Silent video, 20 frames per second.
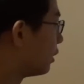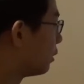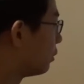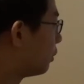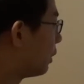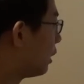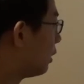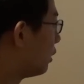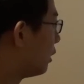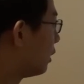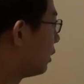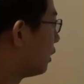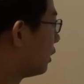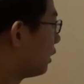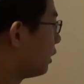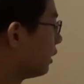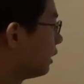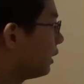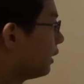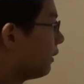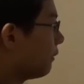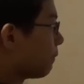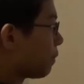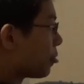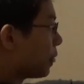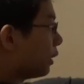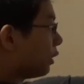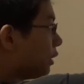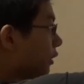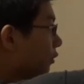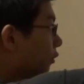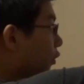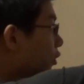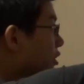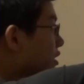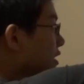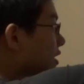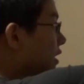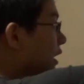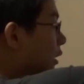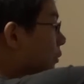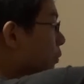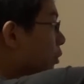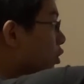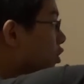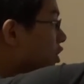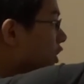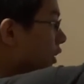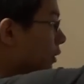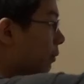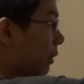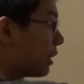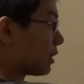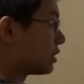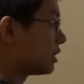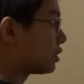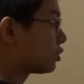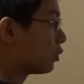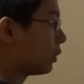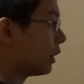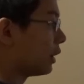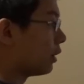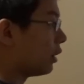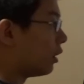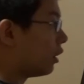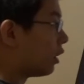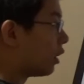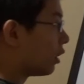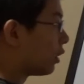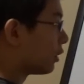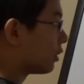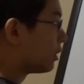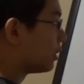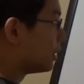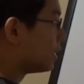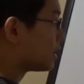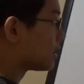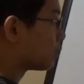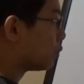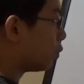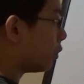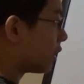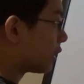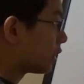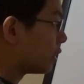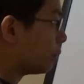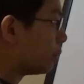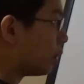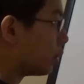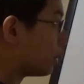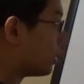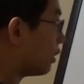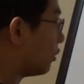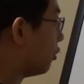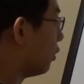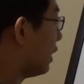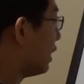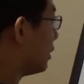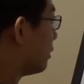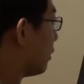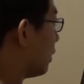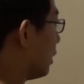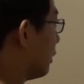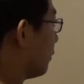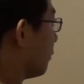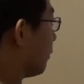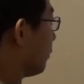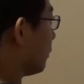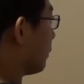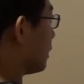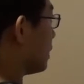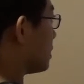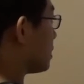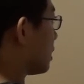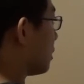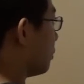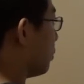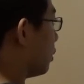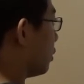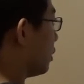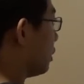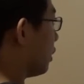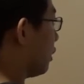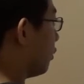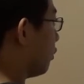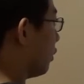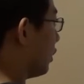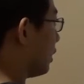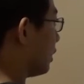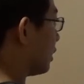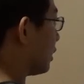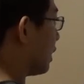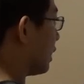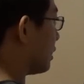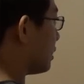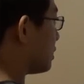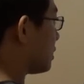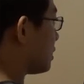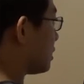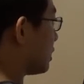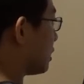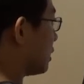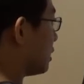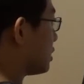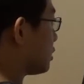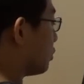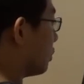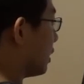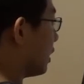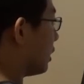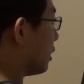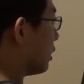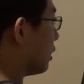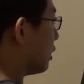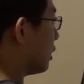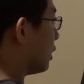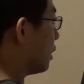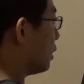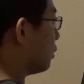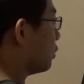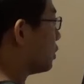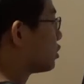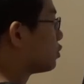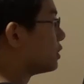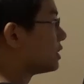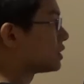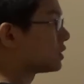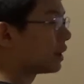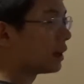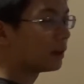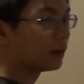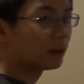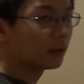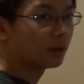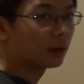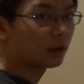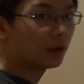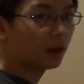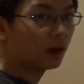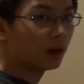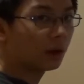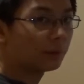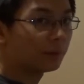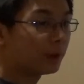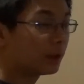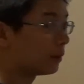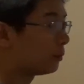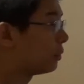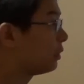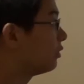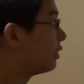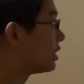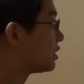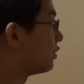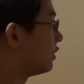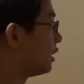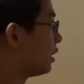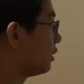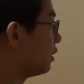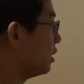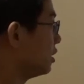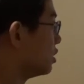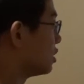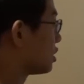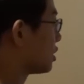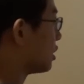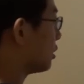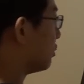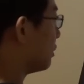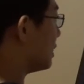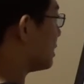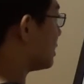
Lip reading: Well, the only forces that are pushing the box this way are this one component of weight, right? This component of weight that's this way, which we said in a previous video is just going to